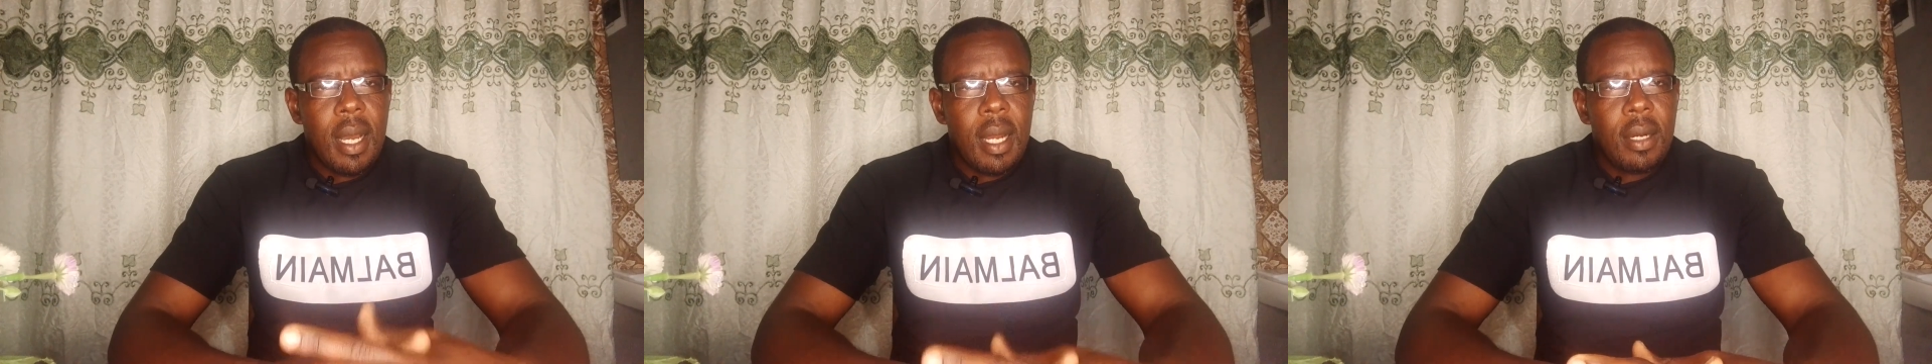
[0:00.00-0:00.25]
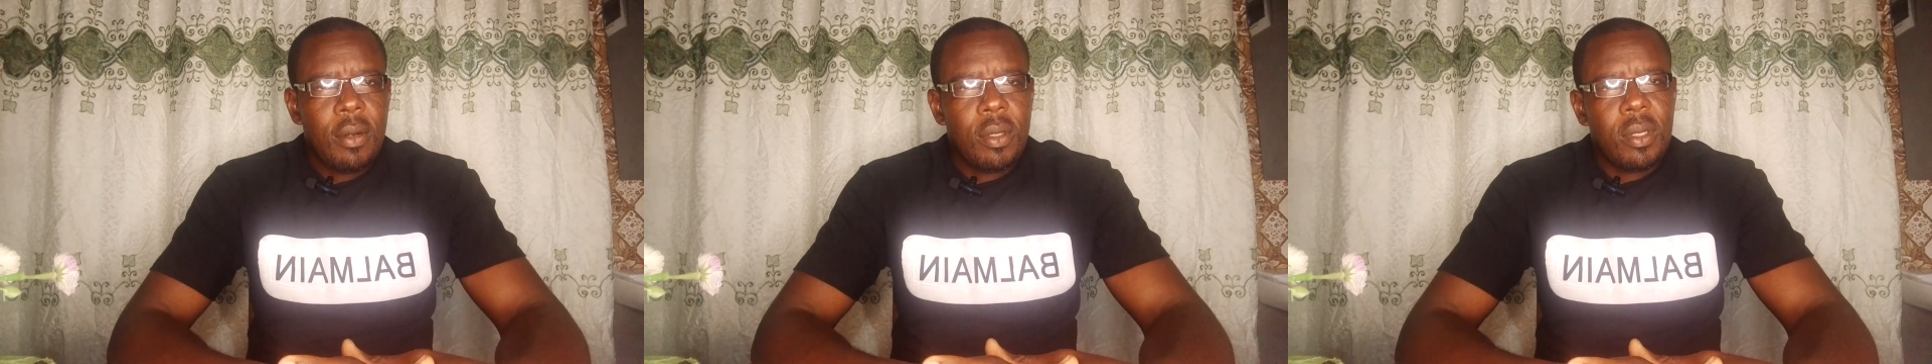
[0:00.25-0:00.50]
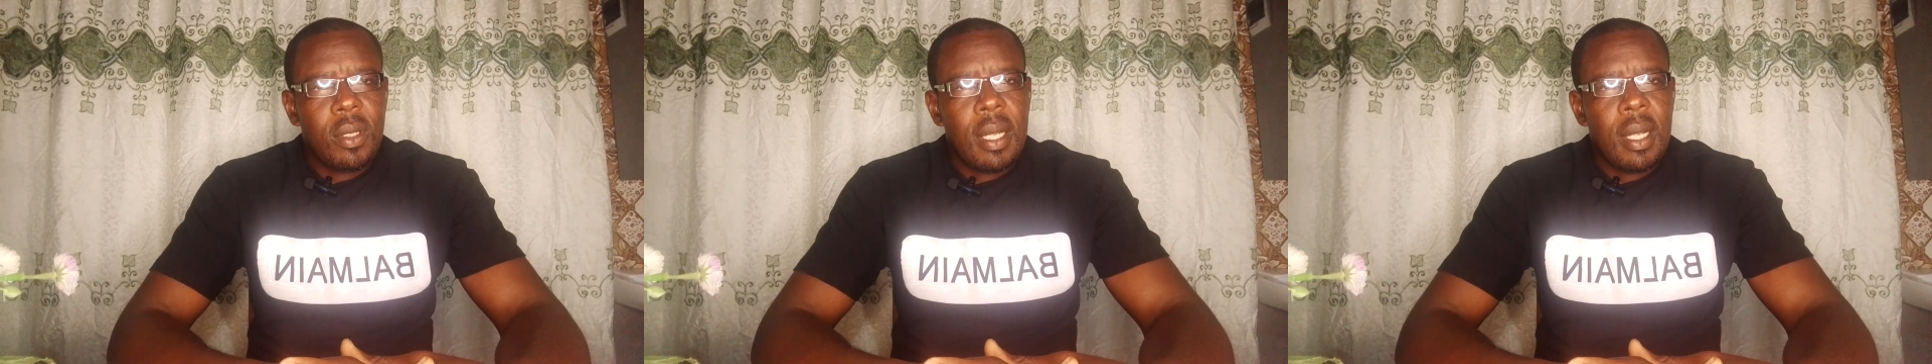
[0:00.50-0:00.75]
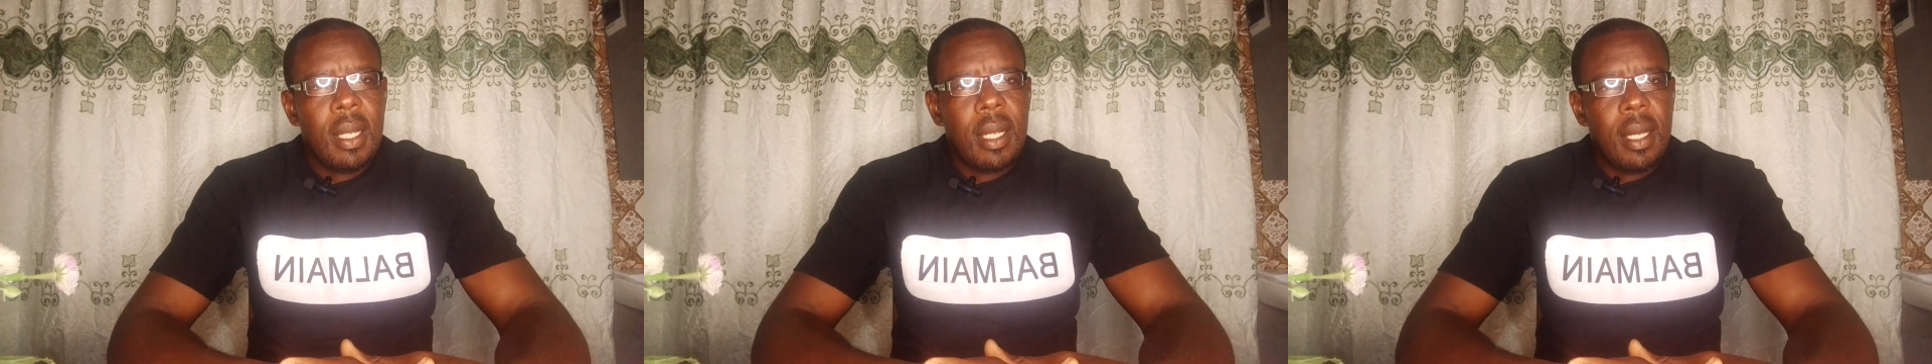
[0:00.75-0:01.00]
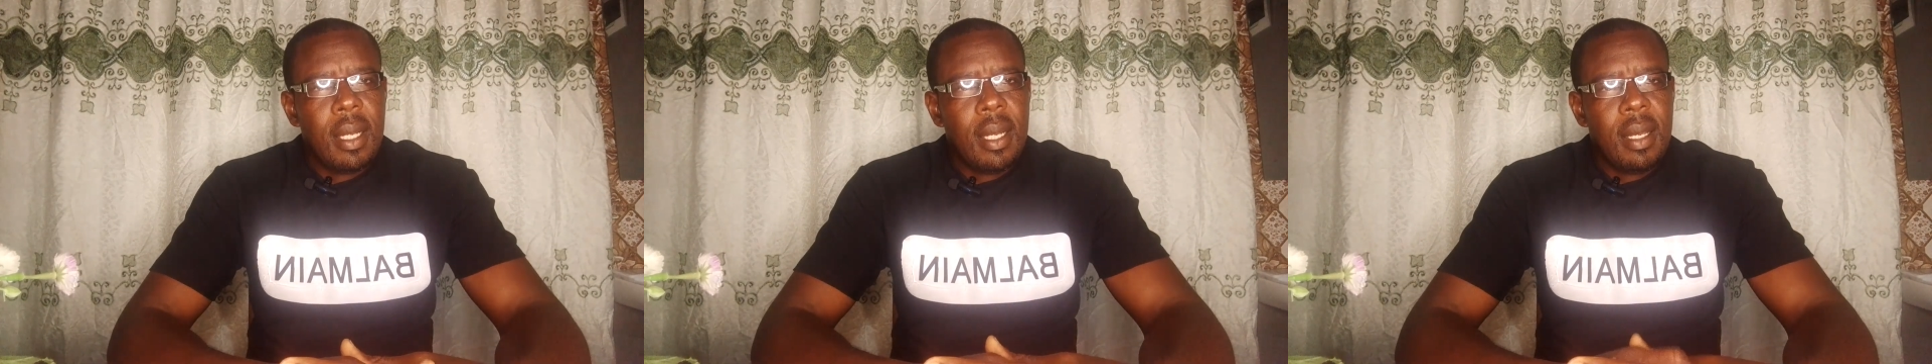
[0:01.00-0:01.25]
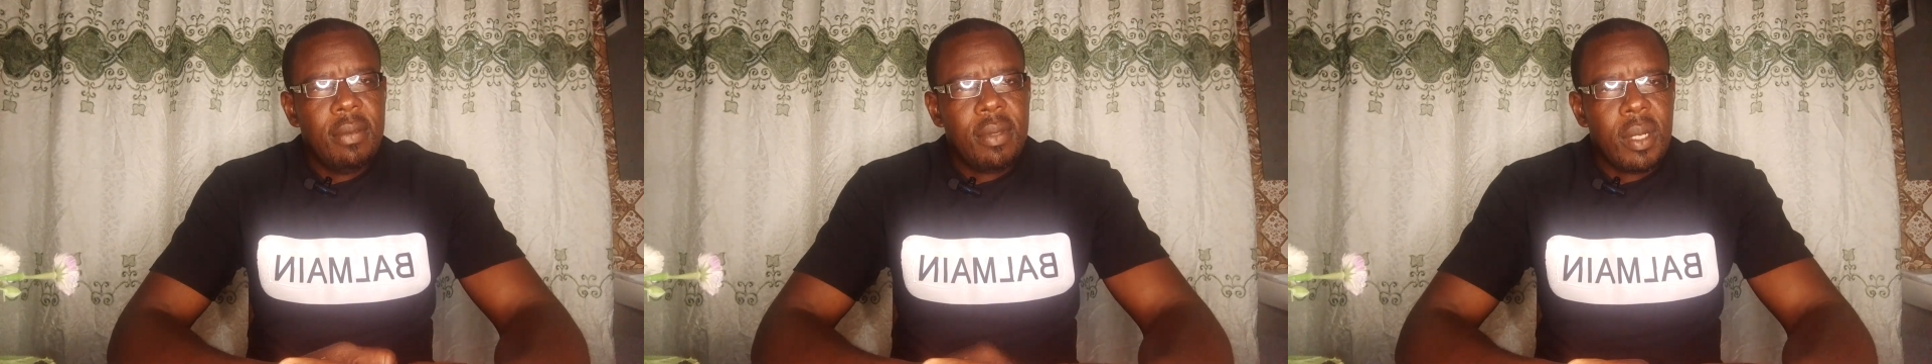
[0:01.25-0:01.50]
agricultural and
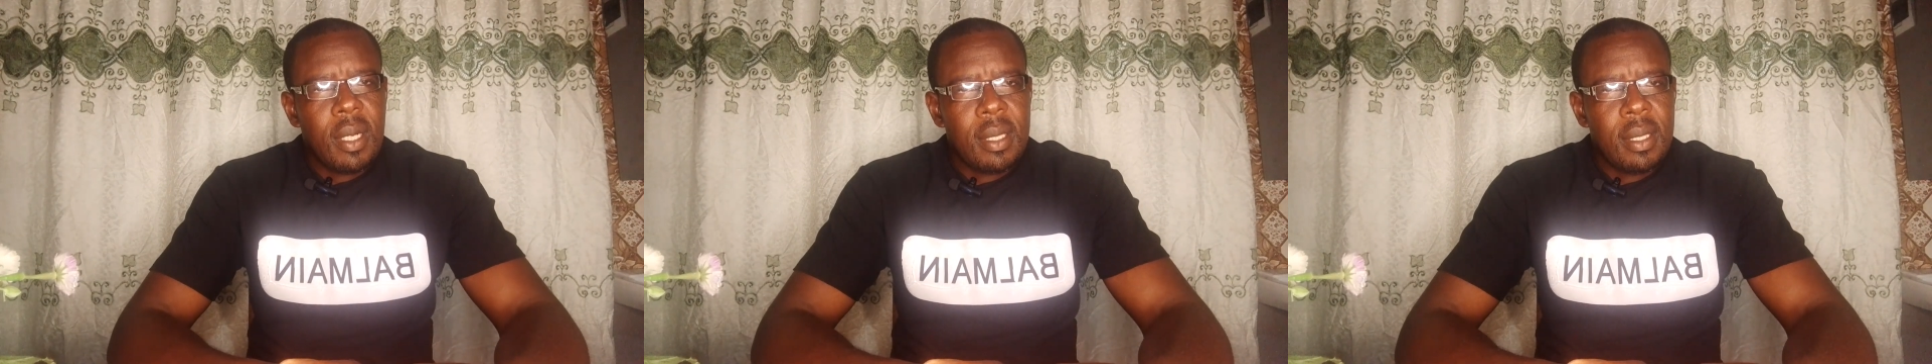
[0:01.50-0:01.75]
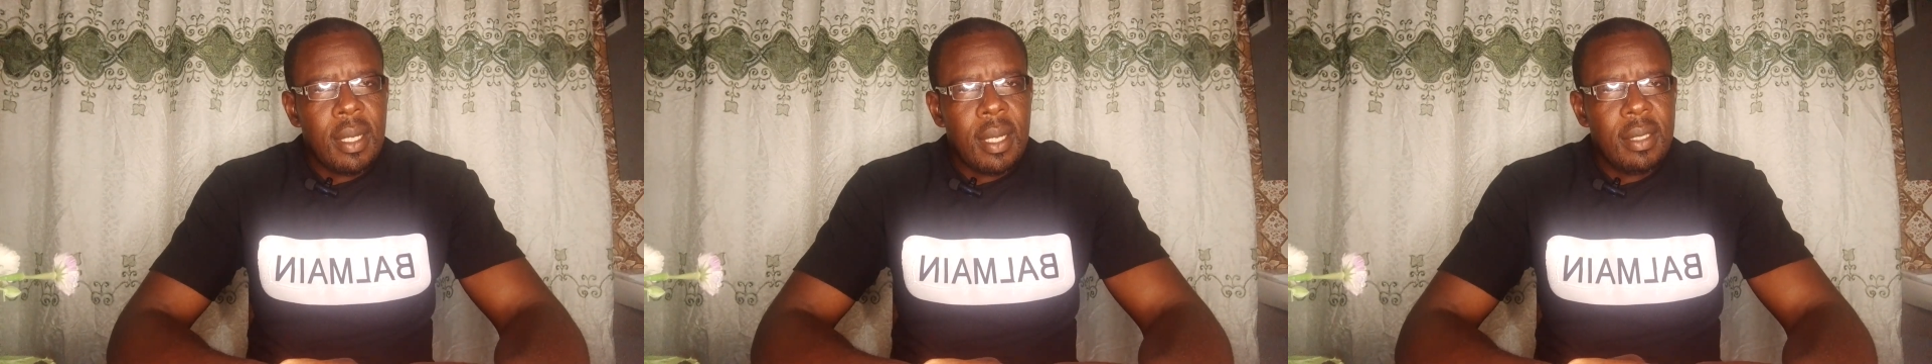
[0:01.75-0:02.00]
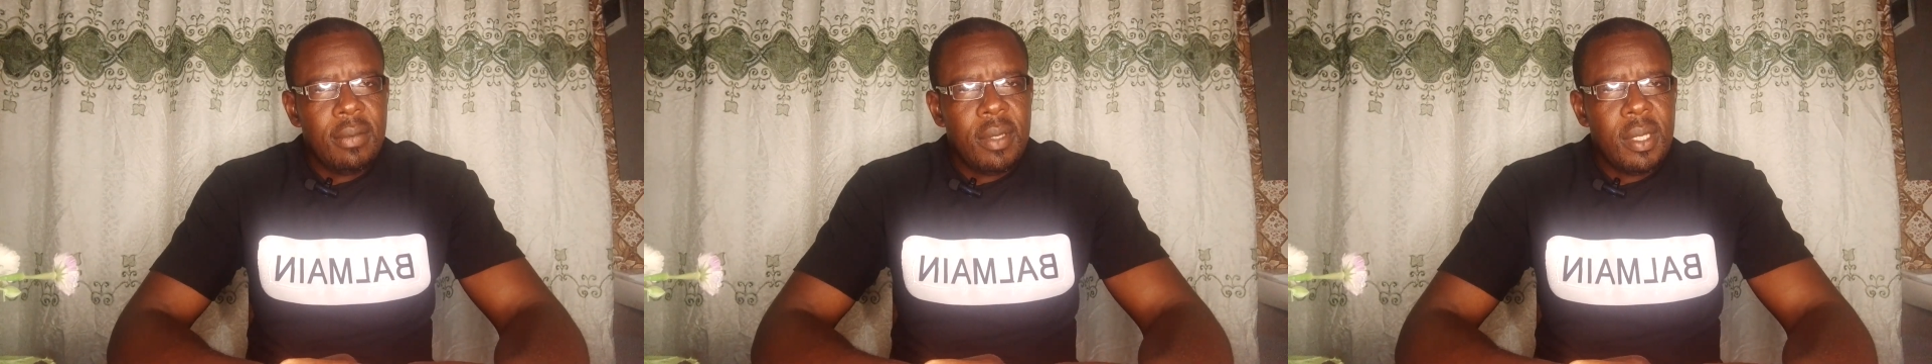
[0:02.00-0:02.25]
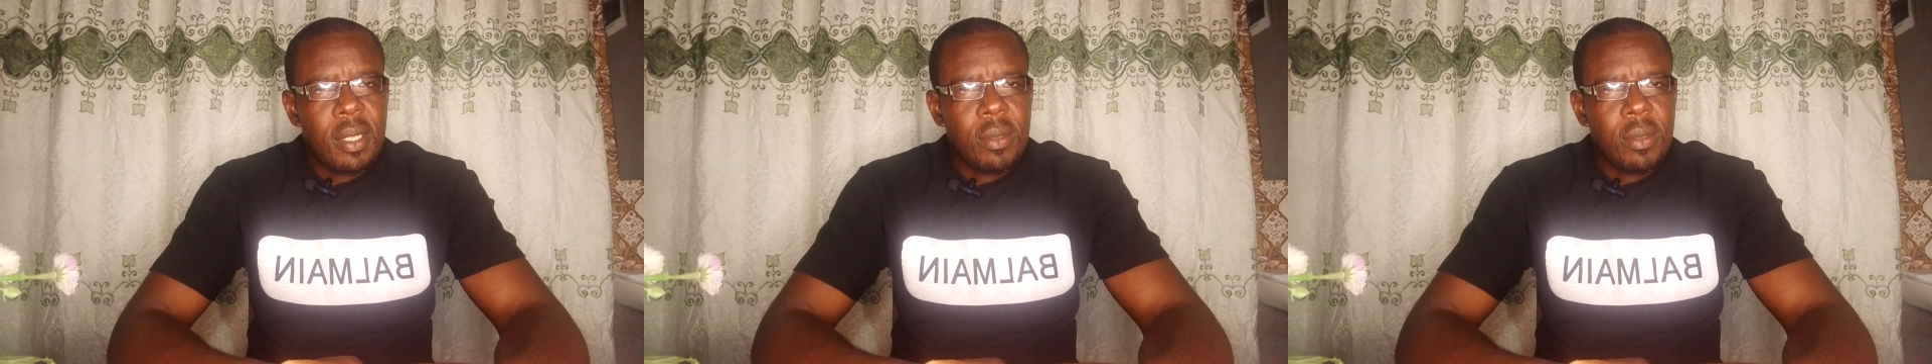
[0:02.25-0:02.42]
livestock activities